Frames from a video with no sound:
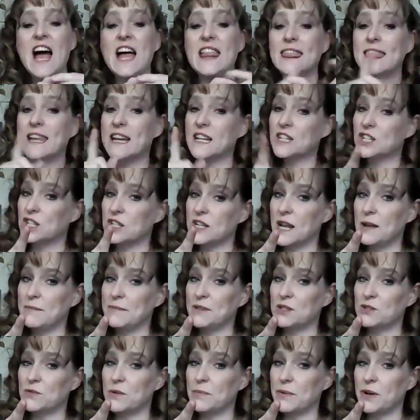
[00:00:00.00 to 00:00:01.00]
Unless your
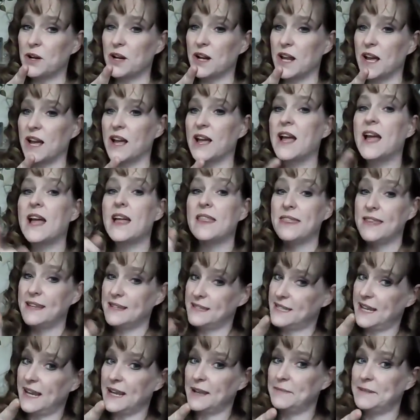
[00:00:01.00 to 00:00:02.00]
name is Roberta,
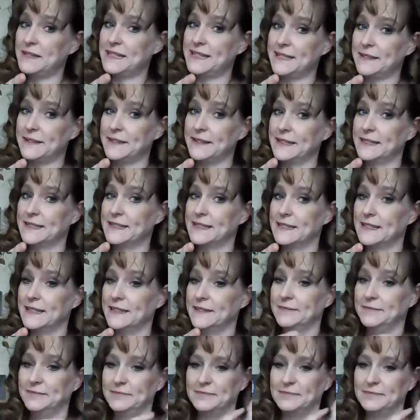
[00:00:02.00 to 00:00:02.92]
then take me seriously.